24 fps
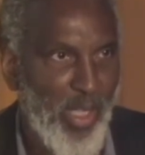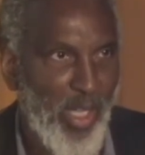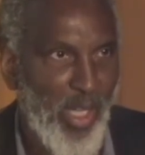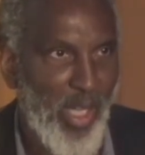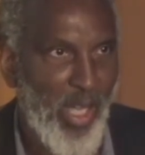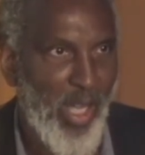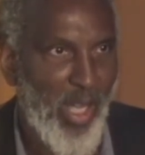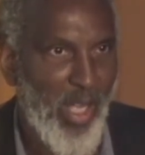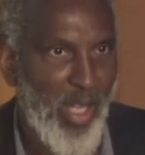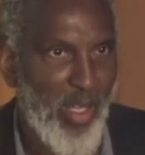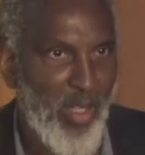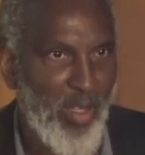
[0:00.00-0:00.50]

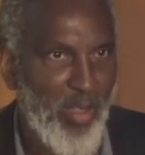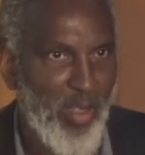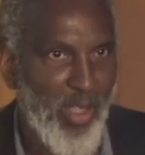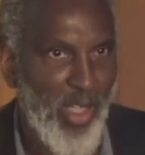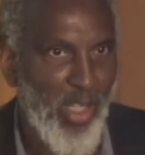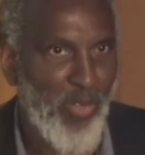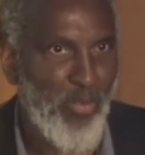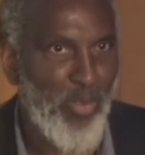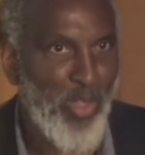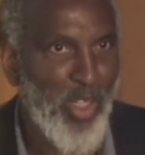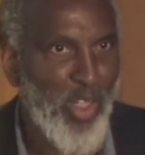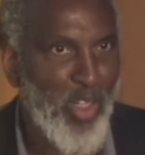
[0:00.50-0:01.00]
And
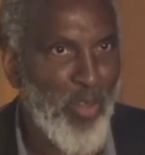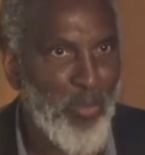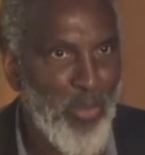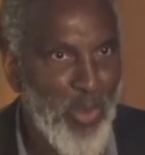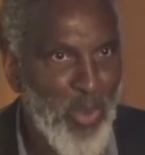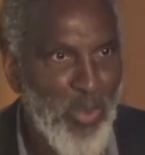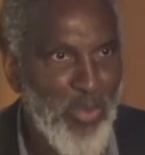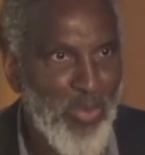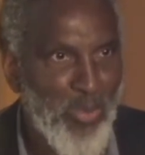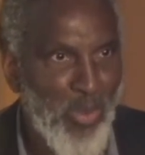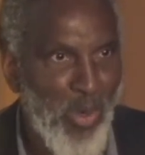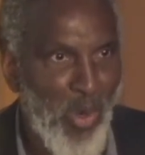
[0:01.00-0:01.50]
if we're going to
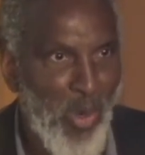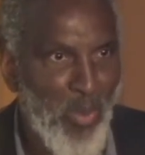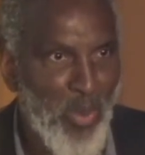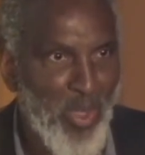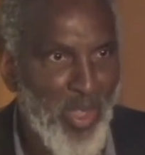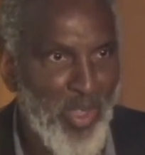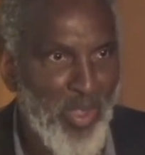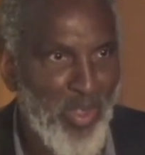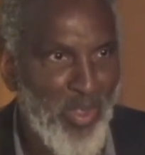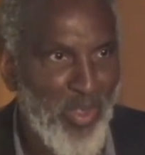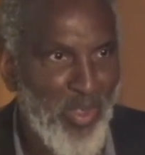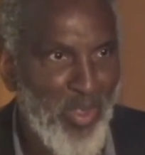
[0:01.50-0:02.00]
move forward,
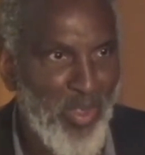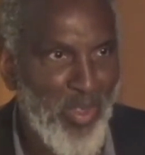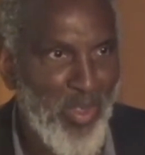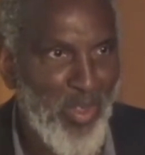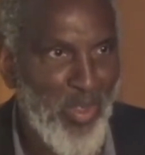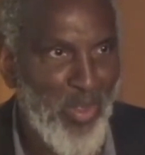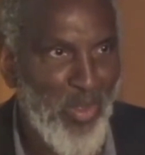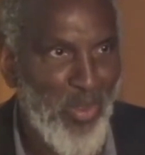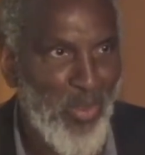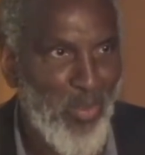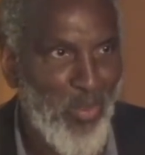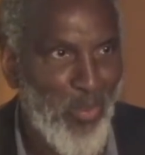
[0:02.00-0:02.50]

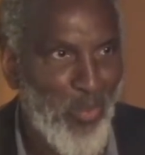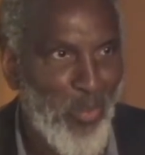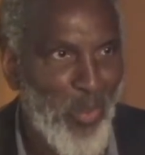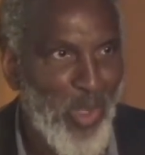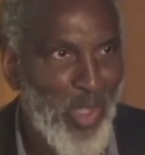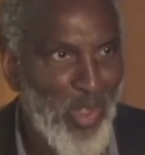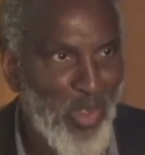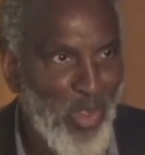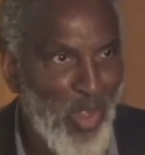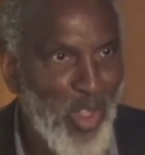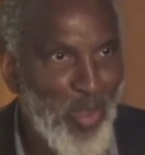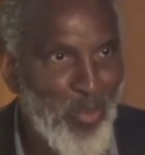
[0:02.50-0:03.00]
we
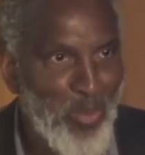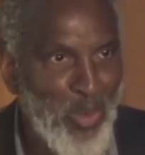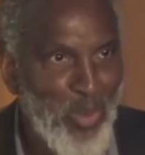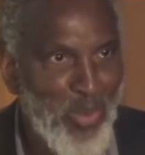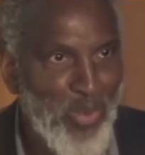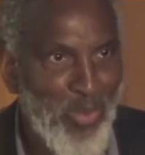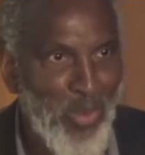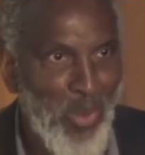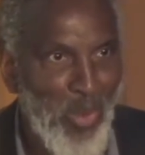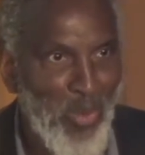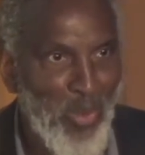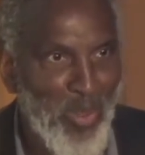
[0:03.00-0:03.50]
can only move
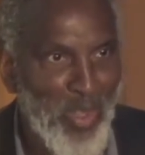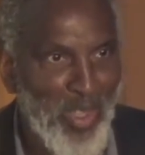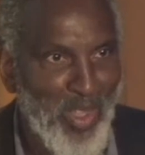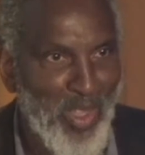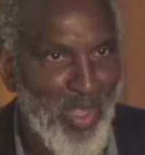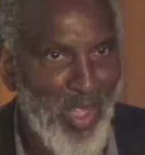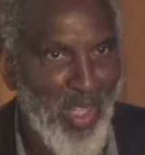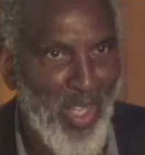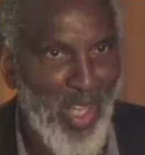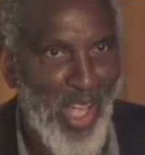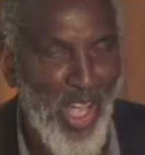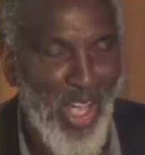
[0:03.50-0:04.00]
forward
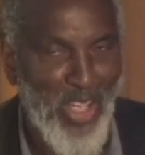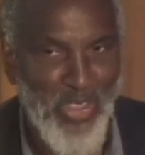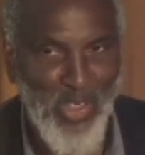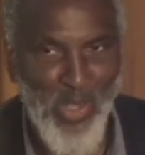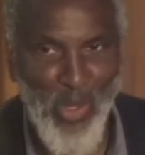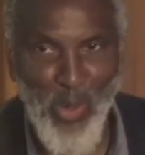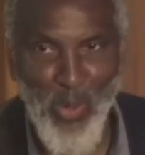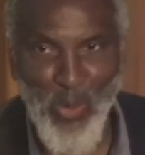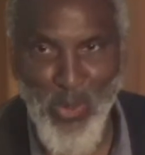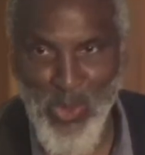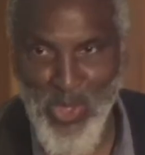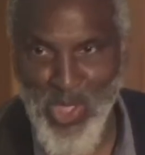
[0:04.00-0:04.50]
as a
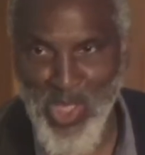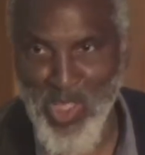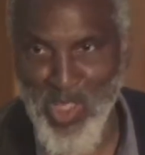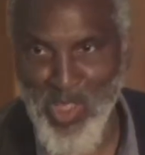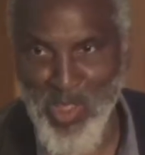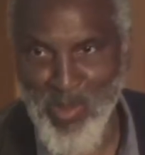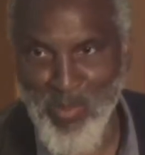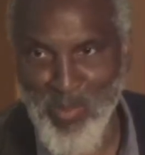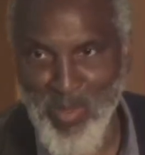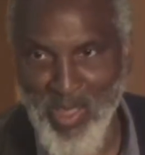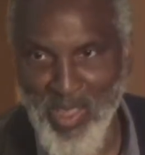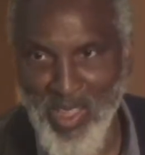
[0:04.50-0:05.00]
whole team
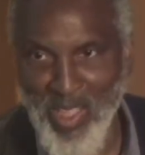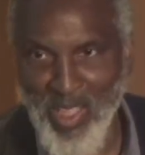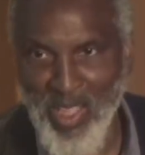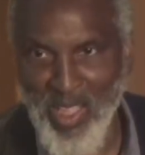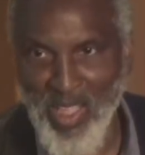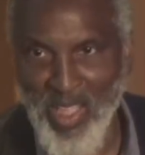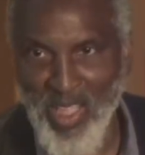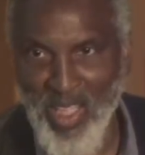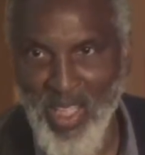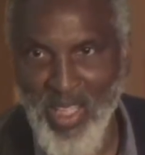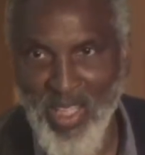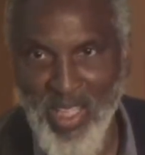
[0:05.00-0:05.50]

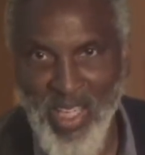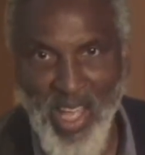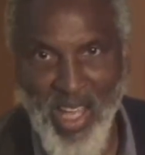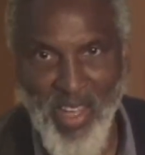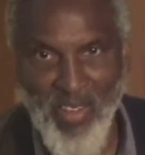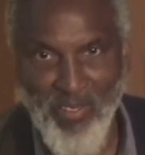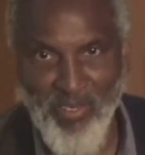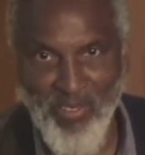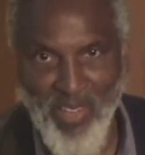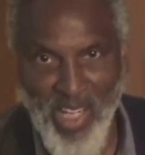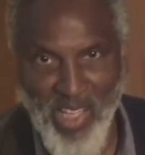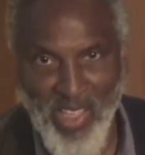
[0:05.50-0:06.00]
and not
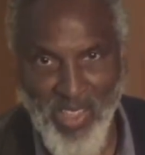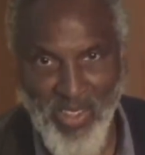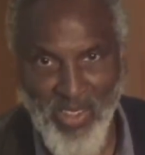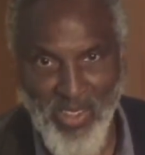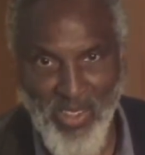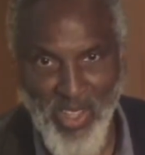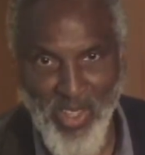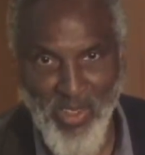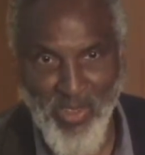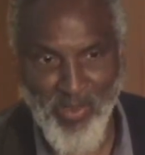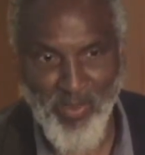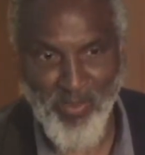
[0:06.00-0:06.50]
fighting each
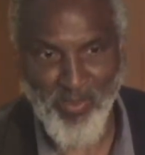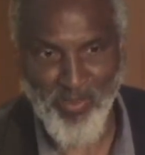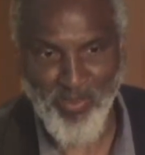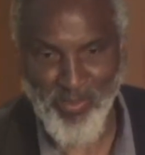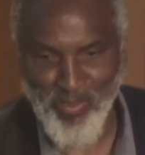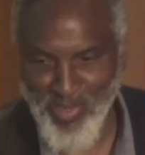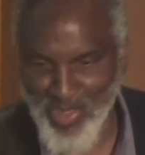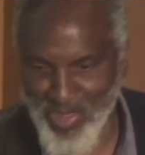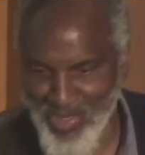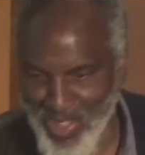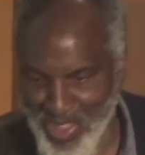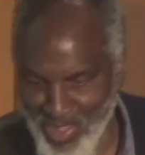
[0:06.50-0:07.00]
other.
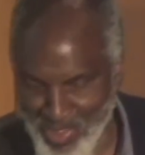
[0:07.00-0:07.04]
Thank